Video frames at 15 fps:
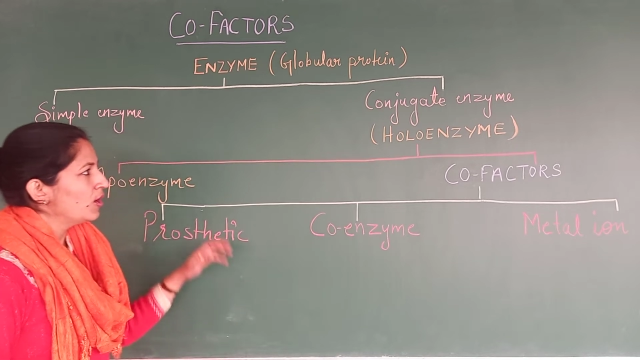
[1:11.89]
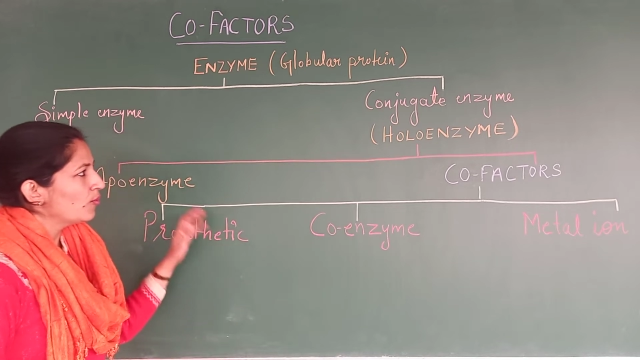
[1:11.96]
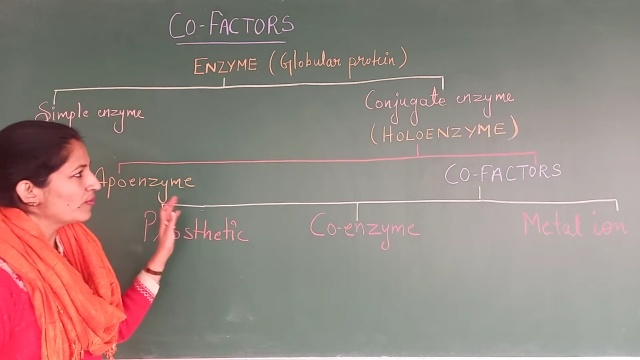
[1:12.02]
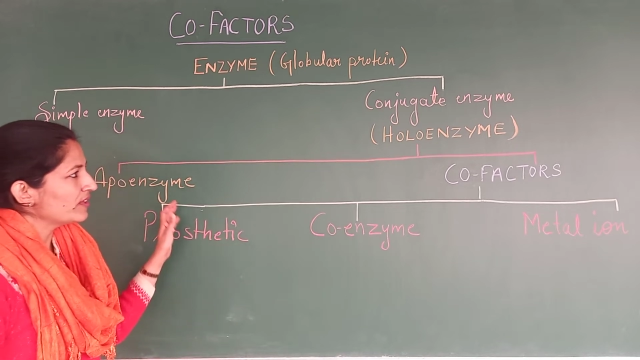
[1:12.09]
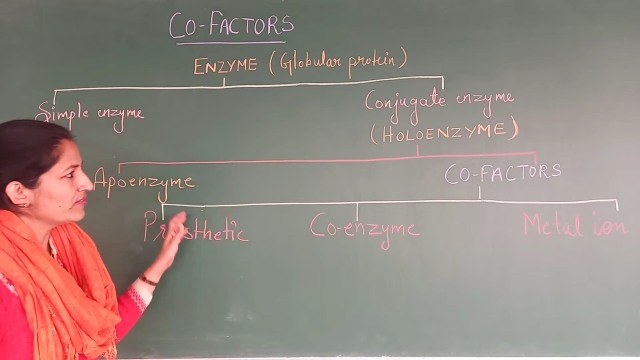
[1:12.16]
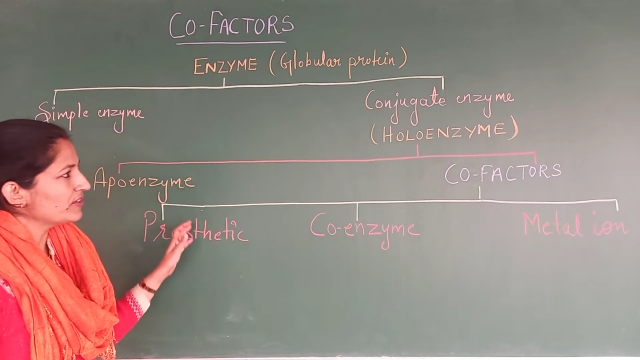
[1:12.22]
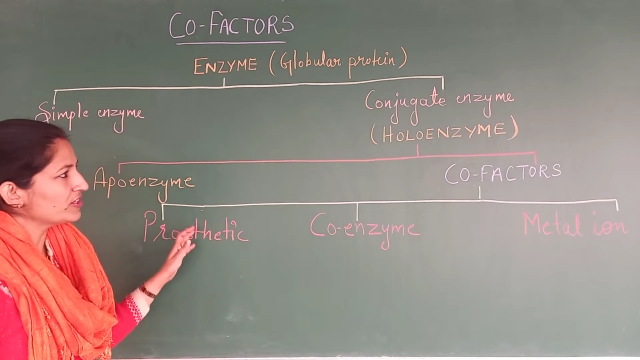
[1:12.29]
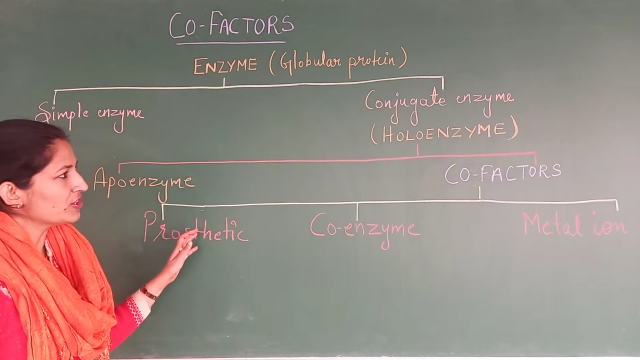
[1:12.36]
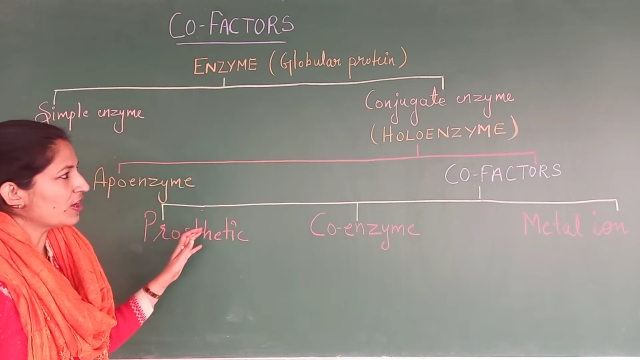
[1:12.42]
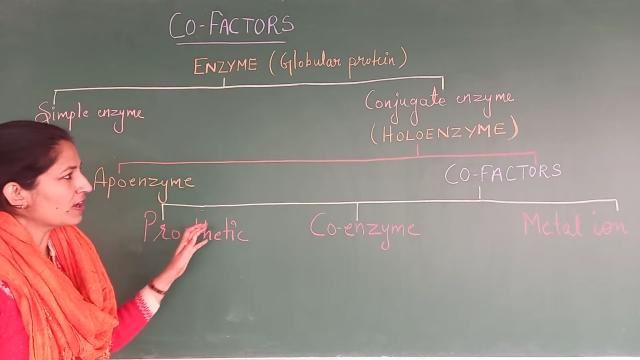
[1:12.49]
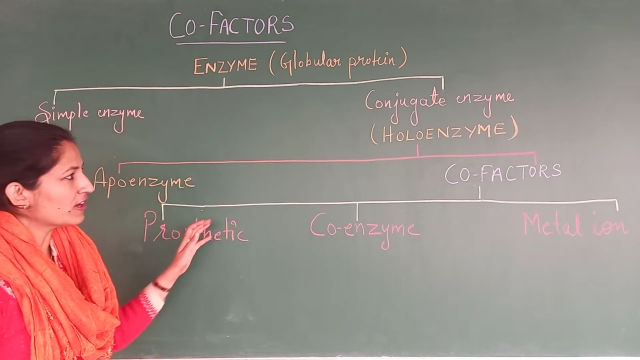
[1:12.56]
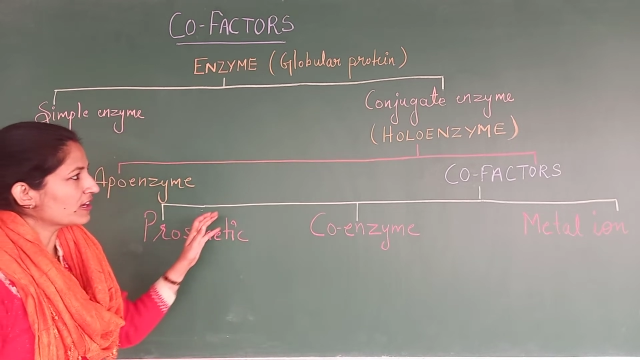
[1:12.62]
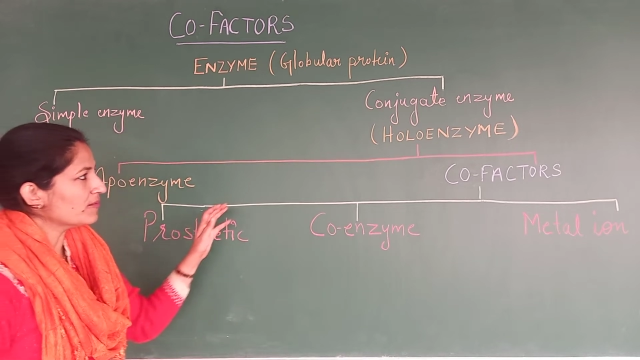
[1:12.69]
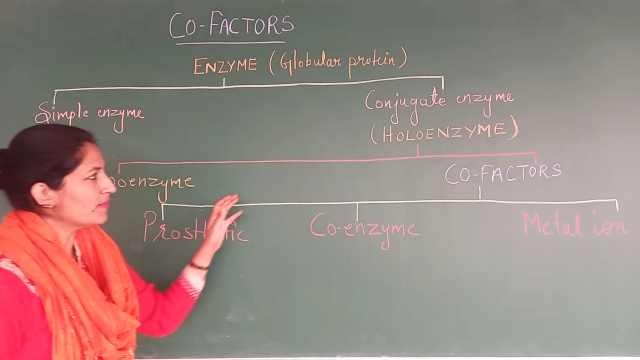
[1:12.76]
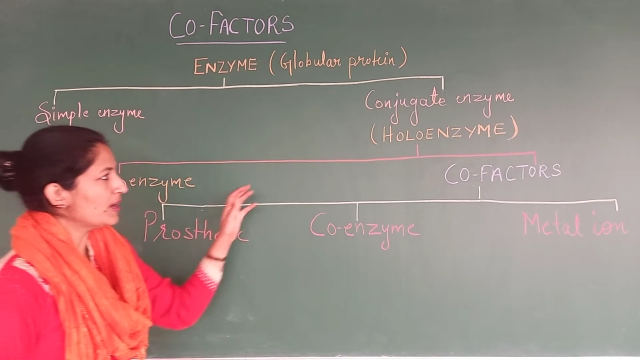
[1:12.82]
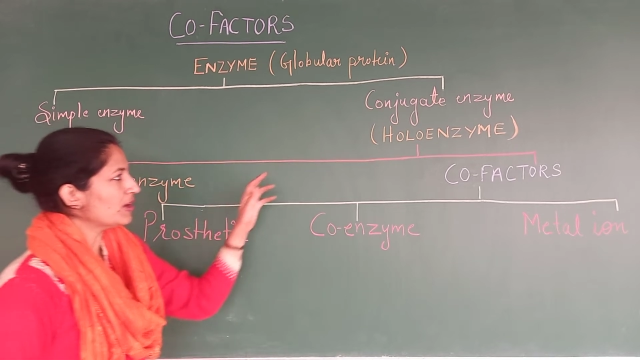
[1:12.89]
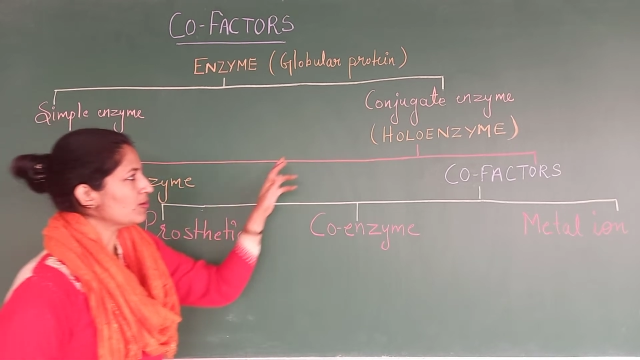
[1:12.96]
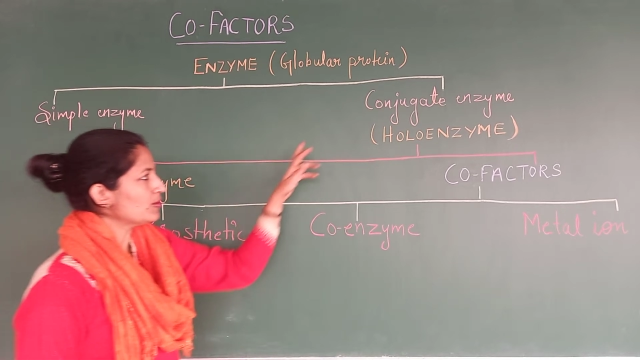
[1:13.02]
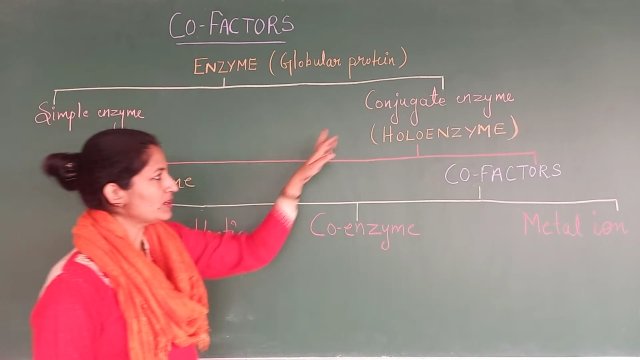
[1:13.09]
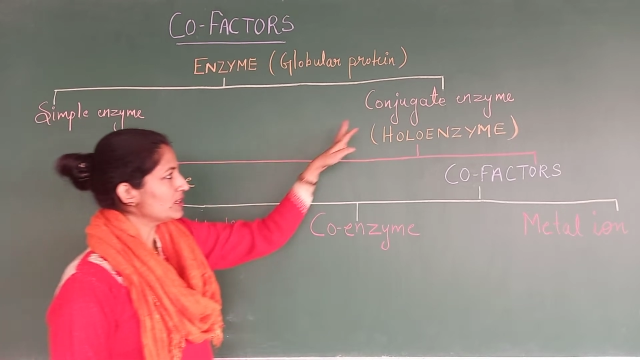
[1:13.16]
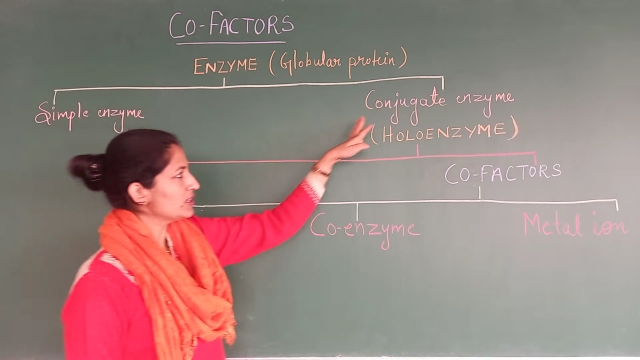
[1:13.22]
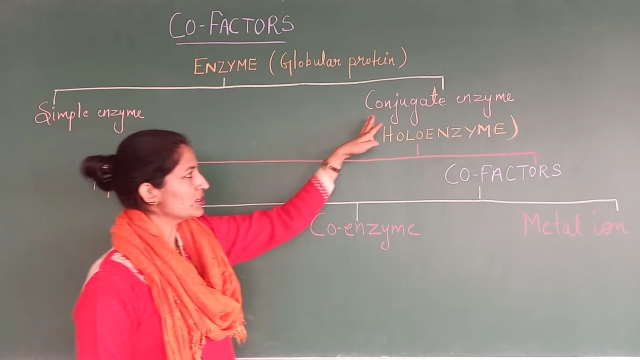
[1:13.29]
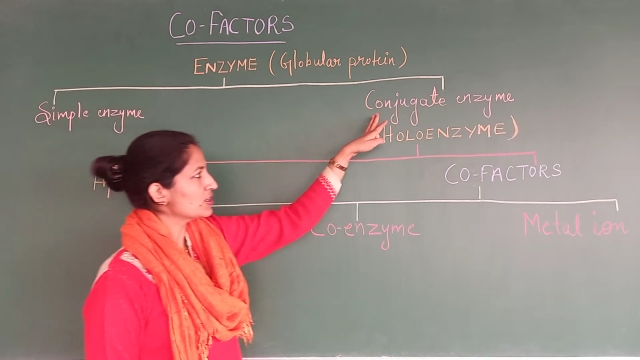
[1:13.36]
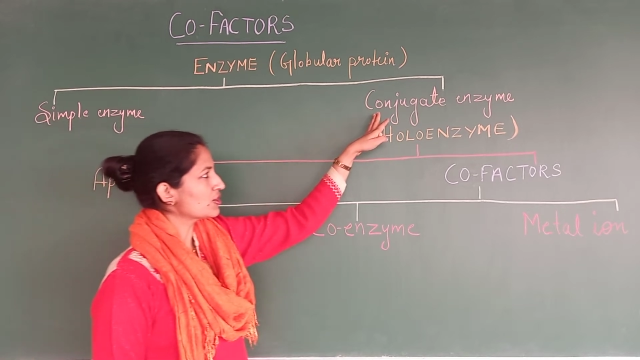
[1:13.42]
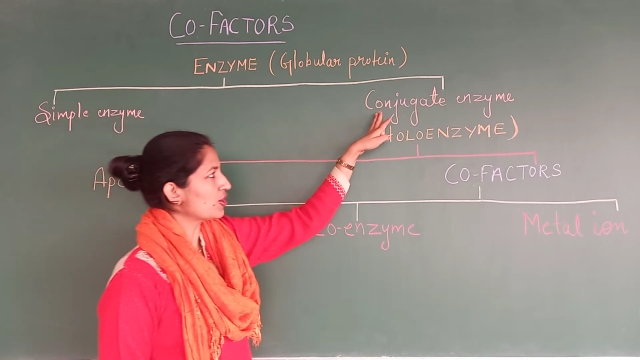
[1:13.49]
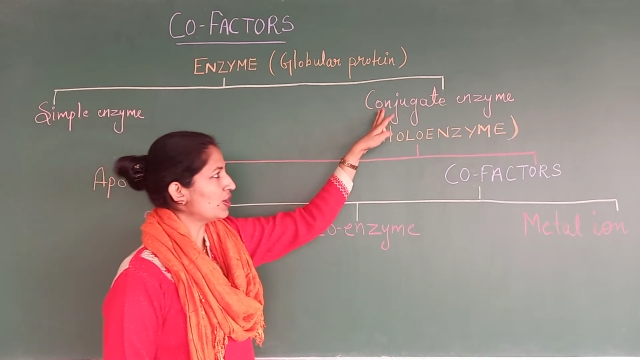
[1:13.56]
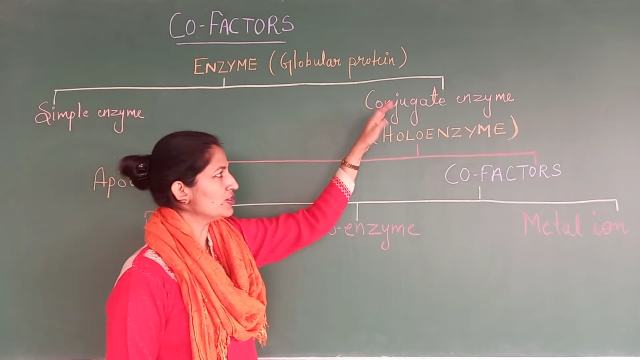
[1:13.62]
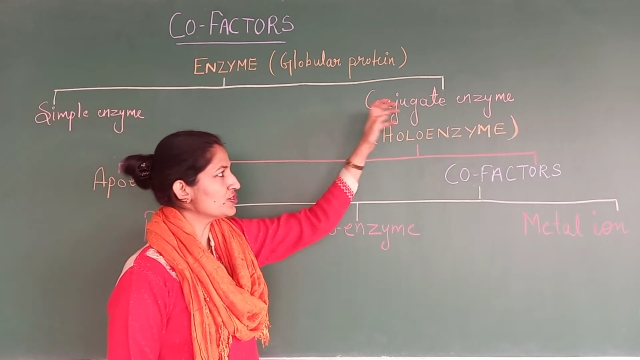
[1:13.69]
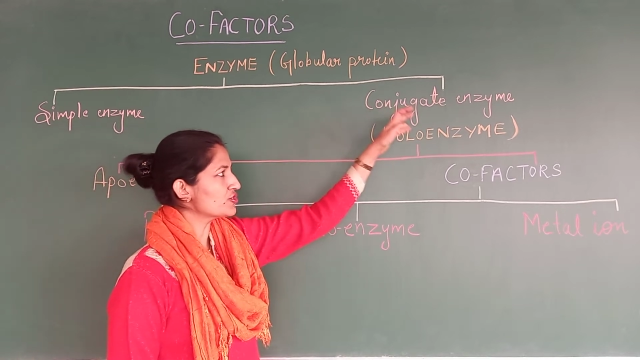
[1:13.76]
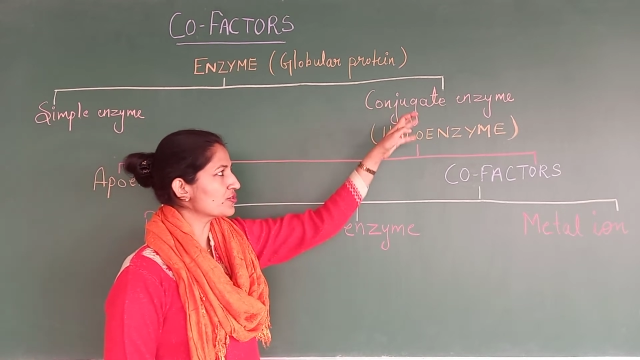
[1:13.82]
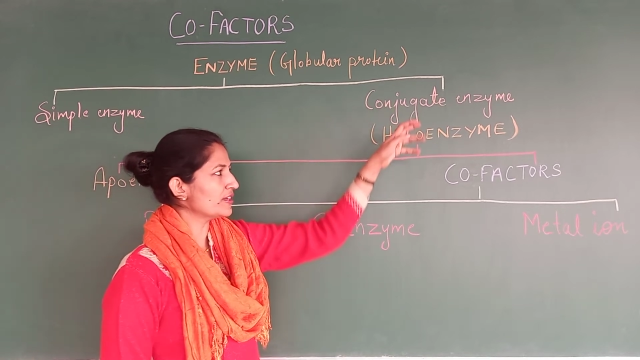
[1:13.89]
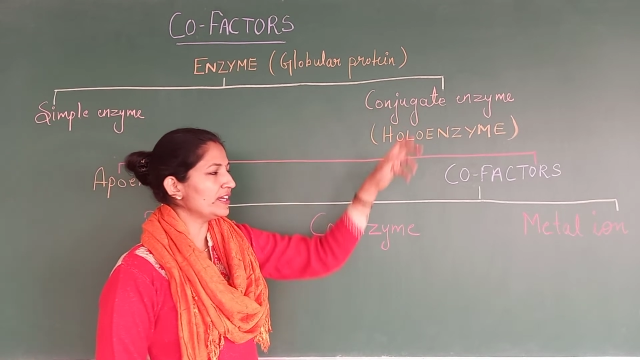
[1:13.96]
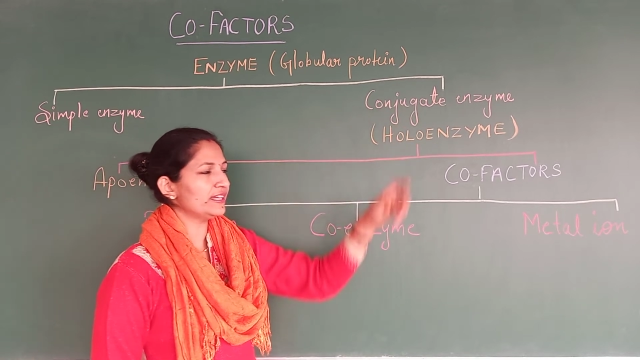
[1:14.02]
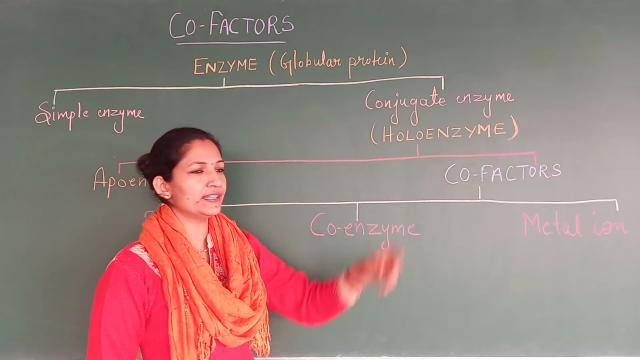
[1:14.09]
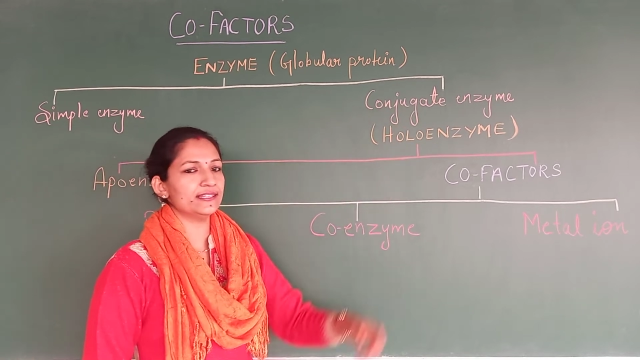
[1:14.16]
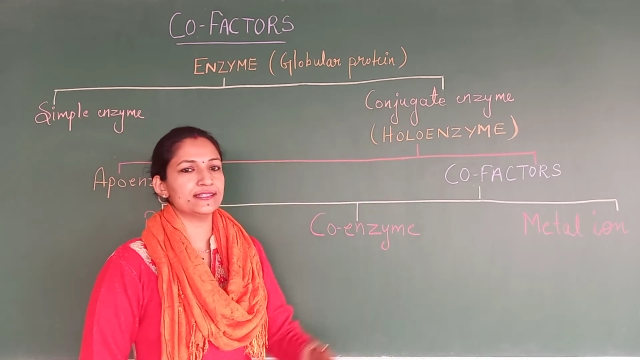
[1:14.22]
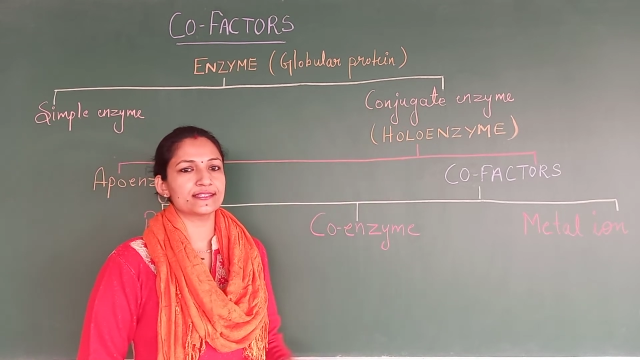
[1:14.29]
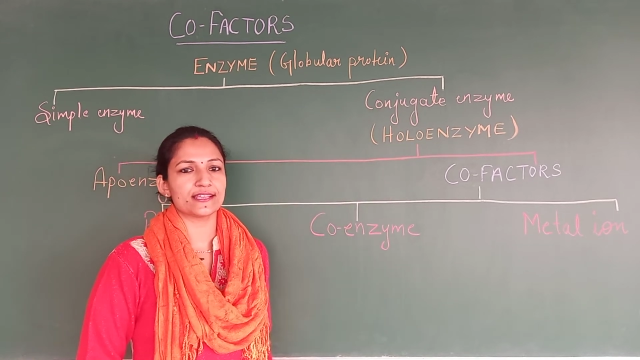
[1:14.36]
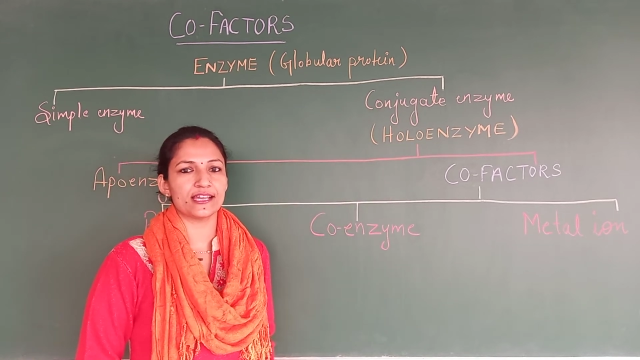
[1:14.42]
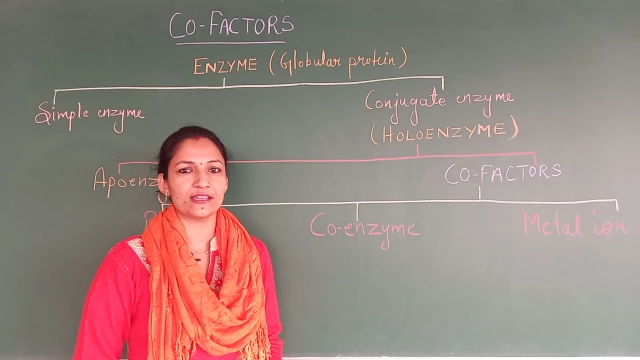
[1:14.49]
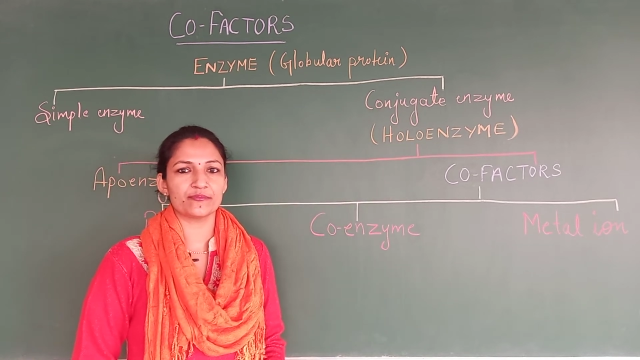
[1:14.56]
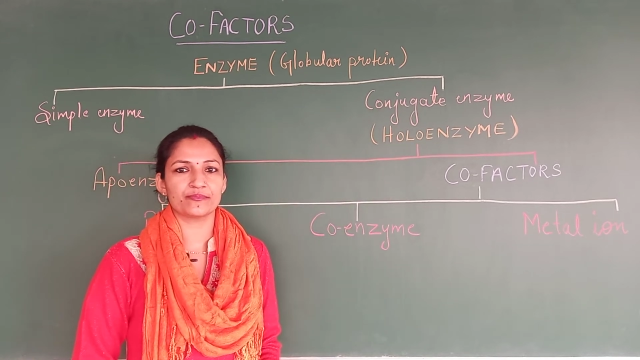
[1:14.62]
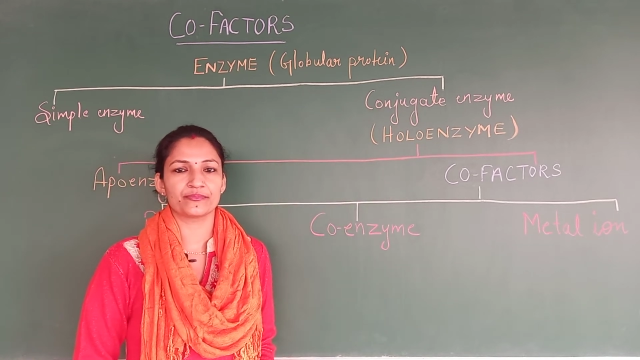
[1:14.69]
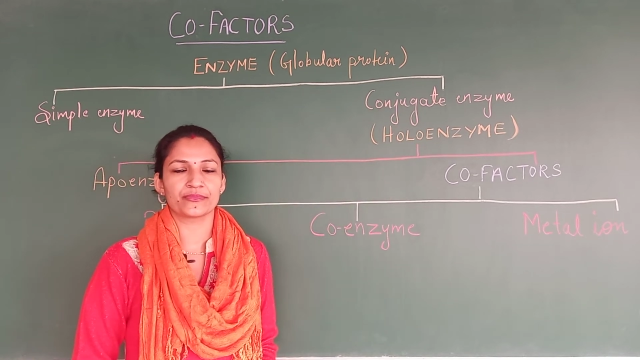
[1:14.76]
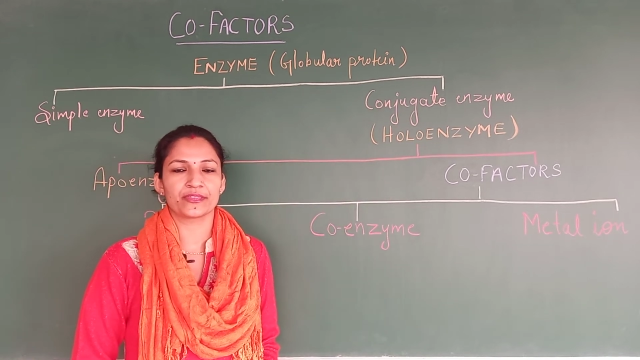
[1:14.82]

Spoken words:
When we talk about conjugate enzyme,